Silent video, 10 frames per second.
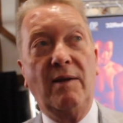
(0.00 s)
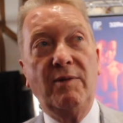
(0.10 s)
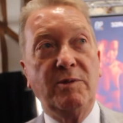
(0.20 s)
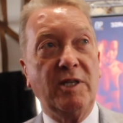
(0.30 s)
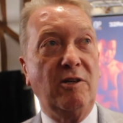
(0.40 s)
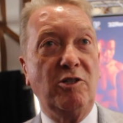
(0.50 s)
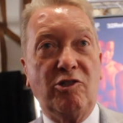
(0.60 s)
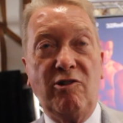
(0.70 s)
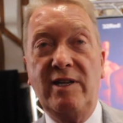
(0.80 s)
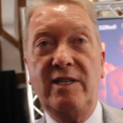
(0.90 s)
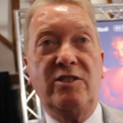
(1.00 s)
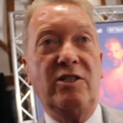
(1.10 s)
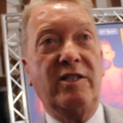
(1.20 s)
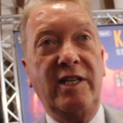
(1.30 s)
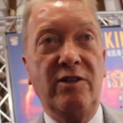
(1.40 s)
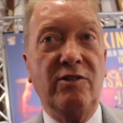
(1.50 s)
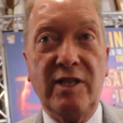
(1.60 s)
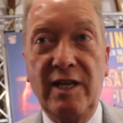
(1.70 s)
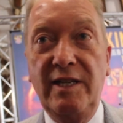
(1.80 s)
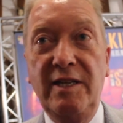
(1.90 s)
I'd love him to go straight into
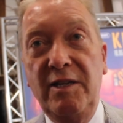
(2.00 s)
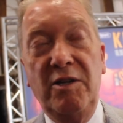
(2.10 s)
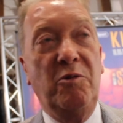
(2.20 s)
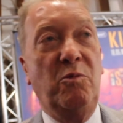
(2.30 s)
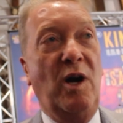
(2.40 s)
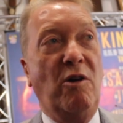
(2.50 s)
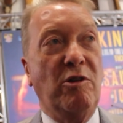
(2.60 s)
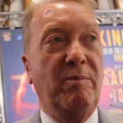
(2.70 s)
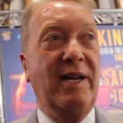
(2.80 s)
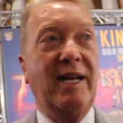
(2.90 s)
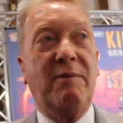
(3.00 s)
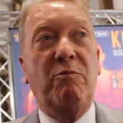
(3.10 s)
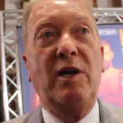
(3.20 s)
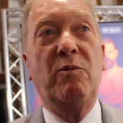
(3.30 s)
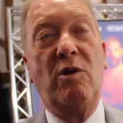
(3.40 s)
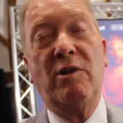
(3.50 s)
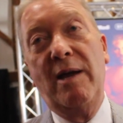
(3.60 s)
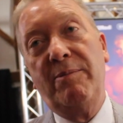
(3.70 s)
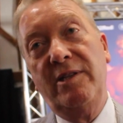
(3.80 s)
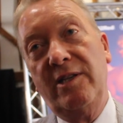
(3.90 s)
Deontay Wilder, but that won't
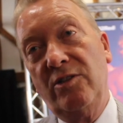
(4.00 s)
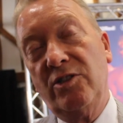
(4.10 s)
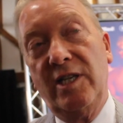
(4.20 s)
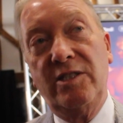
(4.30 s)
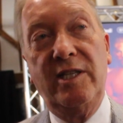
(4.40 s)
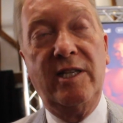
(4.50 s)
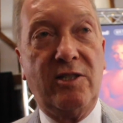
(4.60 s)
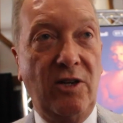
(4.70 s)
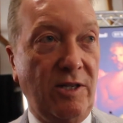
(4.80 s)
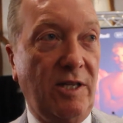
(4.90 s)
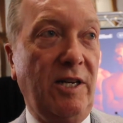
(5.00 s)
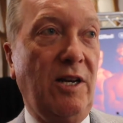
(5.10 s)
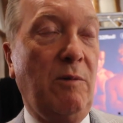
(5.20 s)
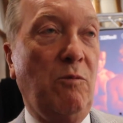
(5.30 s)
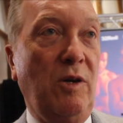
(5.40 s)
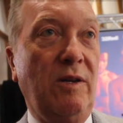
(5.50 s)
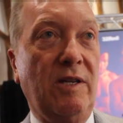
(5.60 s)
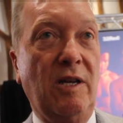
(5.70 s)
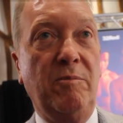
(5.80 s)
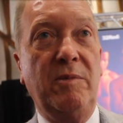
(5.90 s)
happen. Deontay's now signed a deal up with
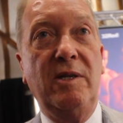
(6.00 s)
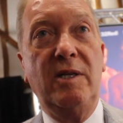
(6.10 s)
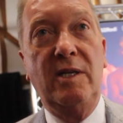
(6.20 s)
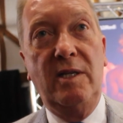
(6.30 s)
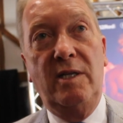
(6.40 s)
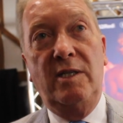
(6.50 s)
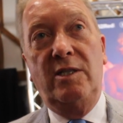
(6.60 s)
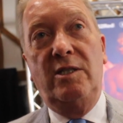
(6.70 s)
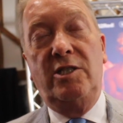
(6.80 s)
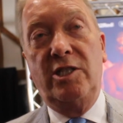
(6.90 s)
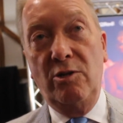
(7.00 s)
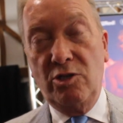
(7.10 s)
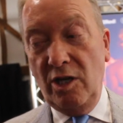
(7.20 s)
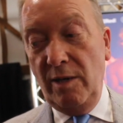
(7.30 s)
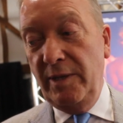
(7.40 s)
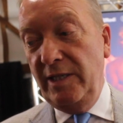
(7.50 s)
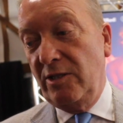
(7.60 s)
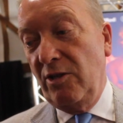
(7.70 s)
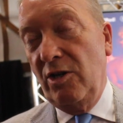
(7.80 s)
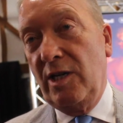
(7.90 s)
Showtime, and he's
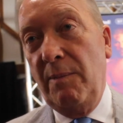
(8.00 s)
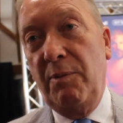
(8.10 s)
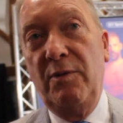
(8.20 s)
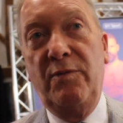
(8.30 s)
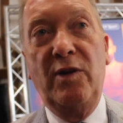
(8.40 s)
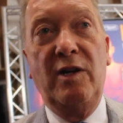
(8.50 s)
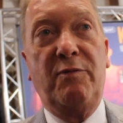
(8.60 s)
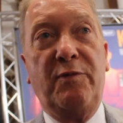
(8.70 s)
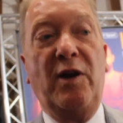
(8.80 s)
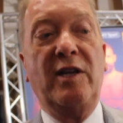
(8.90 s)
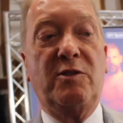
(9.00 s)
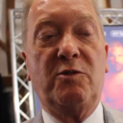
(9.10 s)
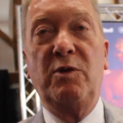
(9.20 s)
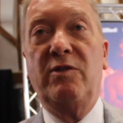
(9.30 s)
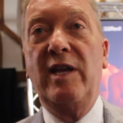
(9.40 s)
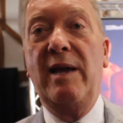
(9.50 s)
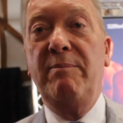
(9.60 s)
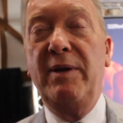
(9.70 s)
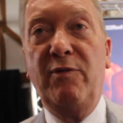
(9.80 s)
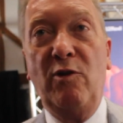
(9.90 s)
got a couple of fights with
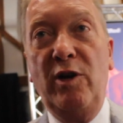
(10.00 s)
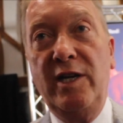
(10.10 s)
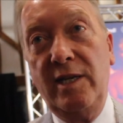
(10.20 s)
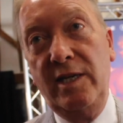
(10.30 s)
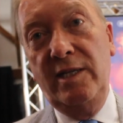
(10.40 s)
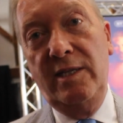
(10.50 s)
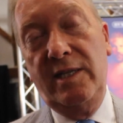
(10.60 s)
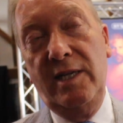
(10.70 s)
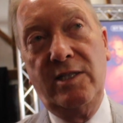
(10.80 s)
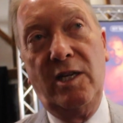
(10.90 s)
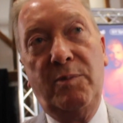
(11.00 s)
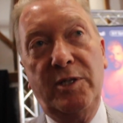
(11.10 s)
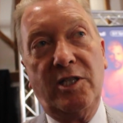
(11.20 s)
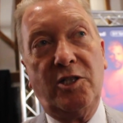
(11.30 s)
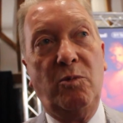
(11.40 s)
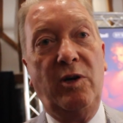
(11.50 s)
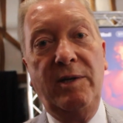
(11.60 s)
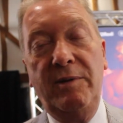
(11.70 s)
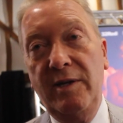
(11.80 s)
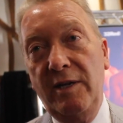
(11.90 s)
them before he is in a position where
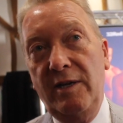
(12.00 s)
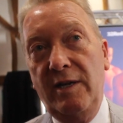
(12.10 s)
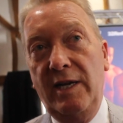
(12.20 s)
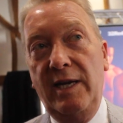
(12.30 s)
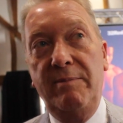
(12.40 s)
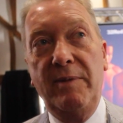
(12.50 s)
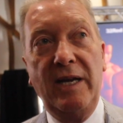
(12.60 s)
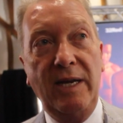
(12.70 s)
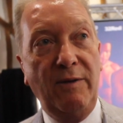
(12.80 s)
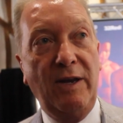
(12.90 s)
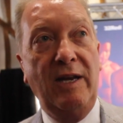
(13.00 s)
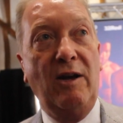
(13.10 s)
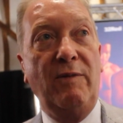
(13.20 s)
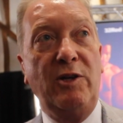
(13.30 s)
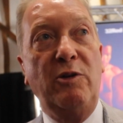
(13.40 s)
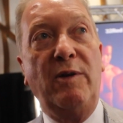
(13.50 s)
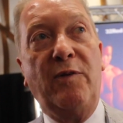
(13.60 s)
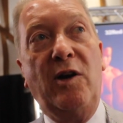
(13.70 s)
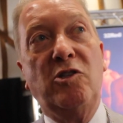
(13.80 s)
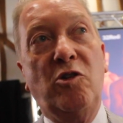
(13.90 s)
he either
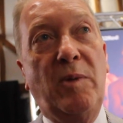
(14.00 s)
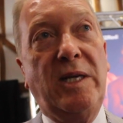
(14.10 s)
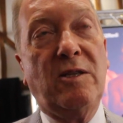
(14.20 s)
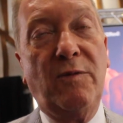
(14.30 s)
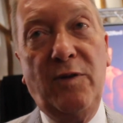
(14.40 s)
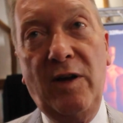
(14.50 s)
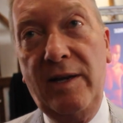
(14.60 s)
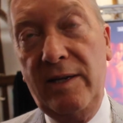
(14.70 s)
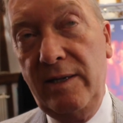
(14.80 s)
unifies or makes a fight